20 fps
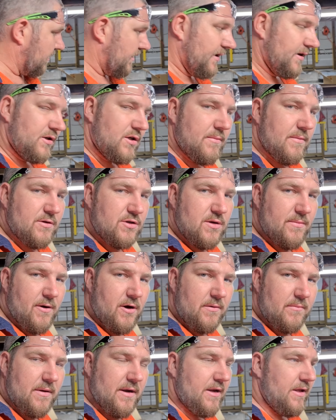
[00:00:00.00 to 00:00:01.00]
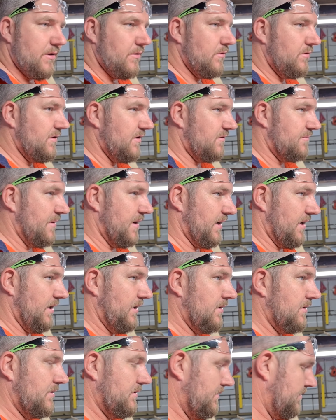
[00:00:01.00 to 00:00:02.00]
think she mightn't be any good, this bugger.
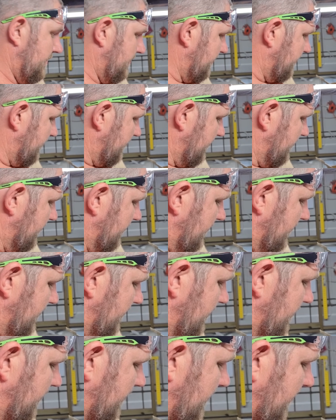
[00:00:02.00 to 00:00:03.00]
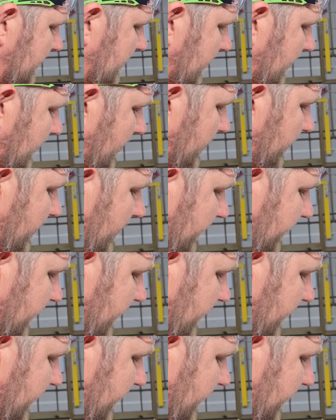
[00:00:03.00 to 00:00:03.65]
Hasn't gone off